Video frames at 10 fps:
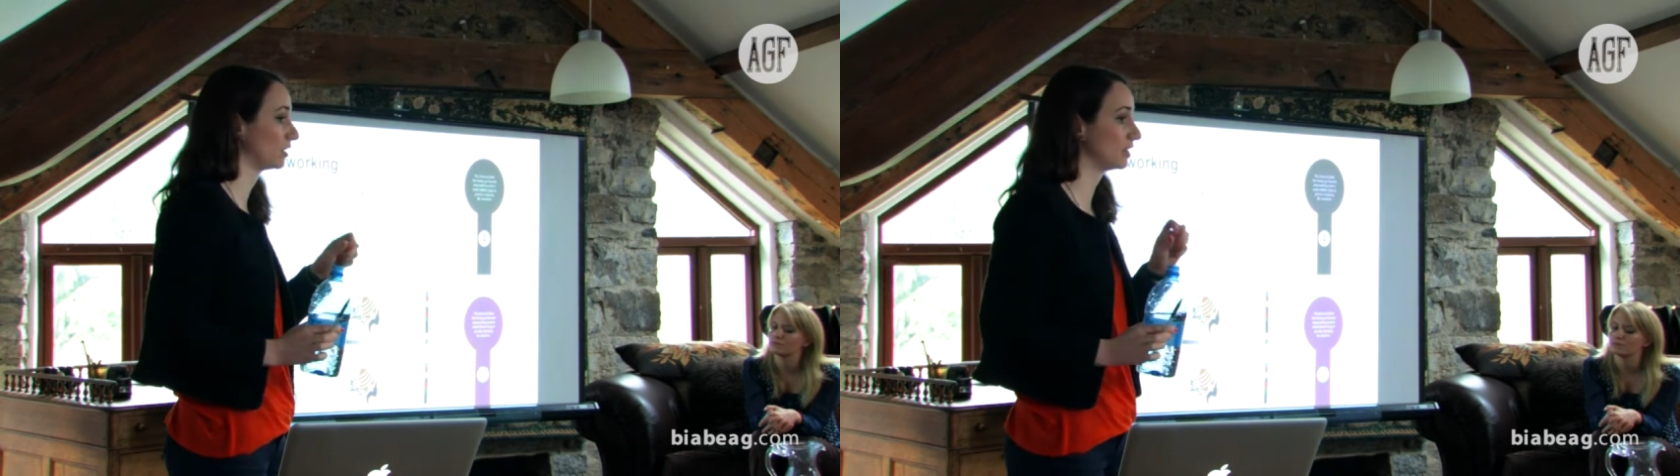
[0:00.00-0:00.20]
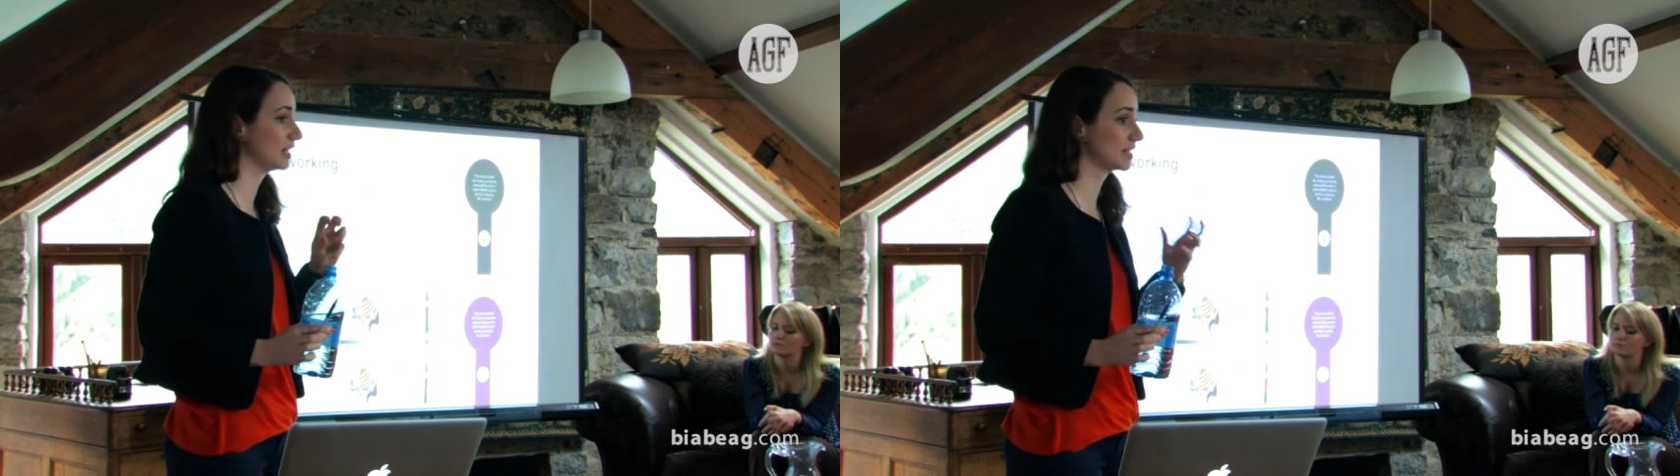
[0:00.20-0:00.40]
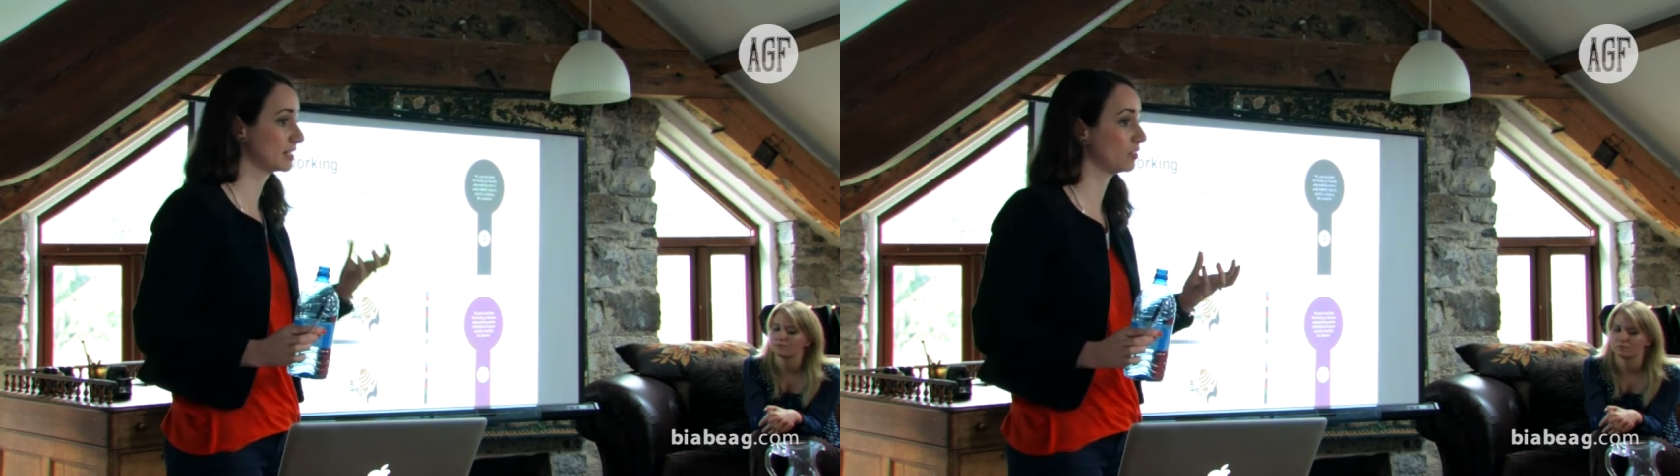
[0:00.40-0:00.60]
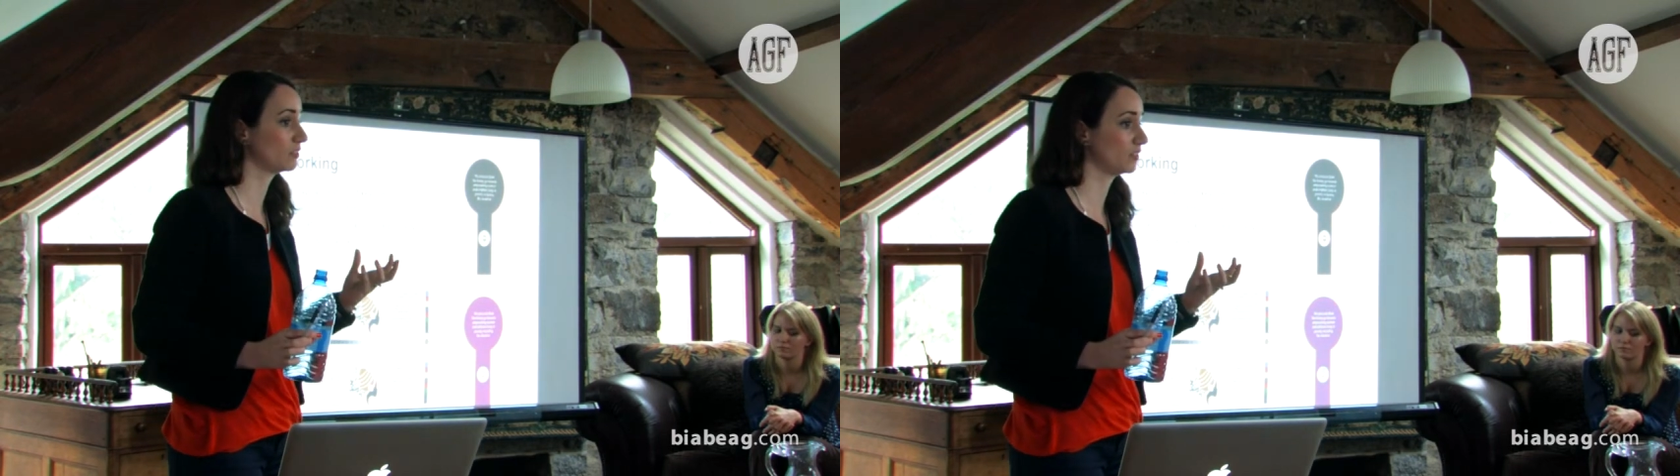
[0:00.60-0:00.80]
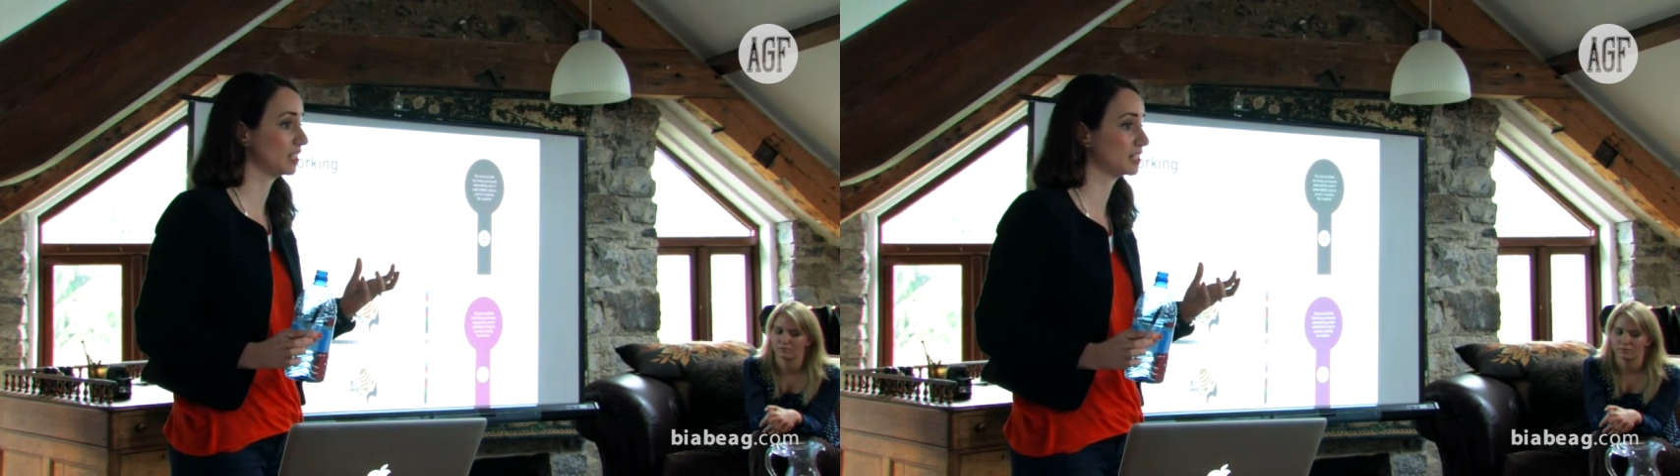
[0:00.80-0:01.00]
a really snug
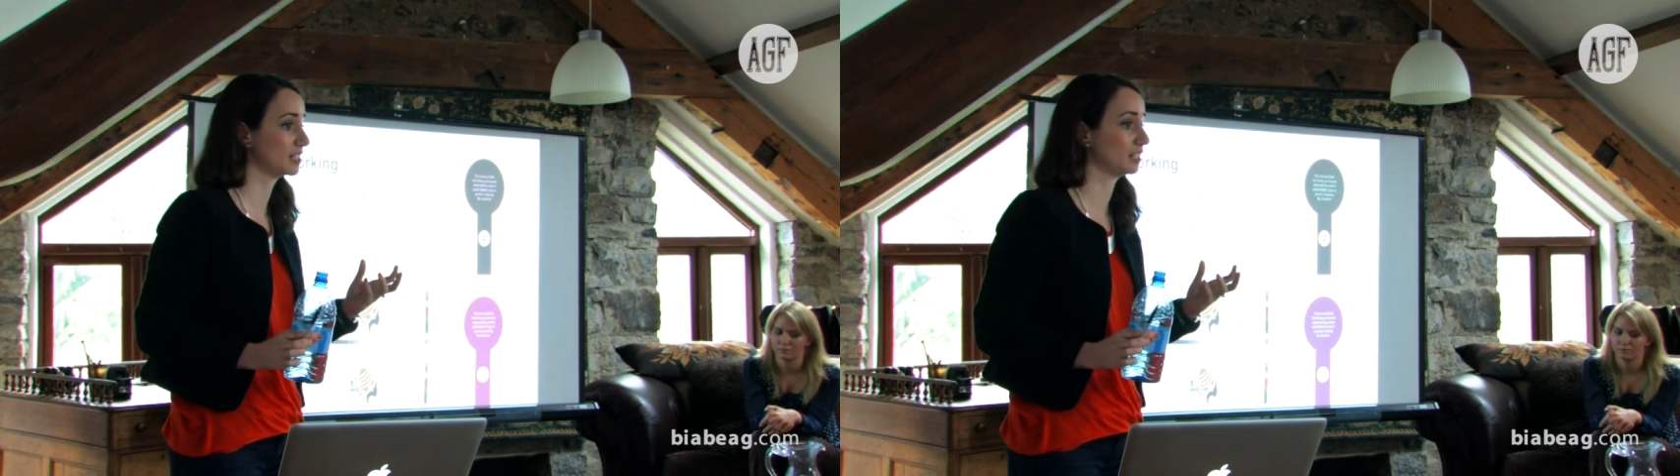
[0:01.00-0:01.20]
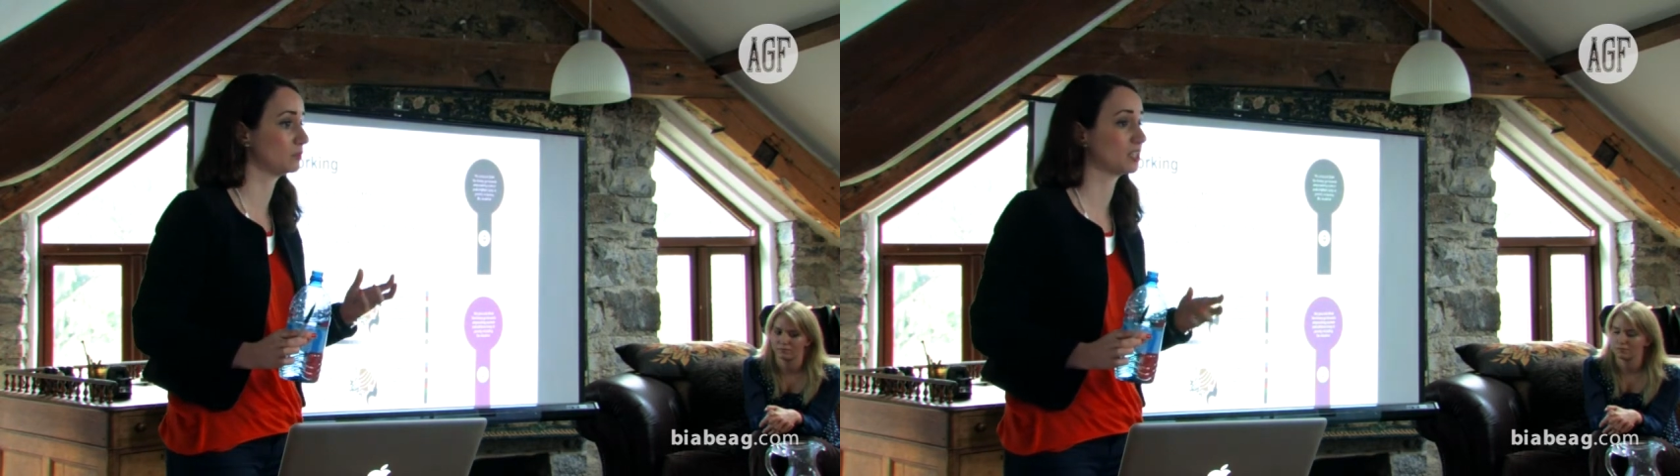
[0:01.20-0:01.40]
fit and it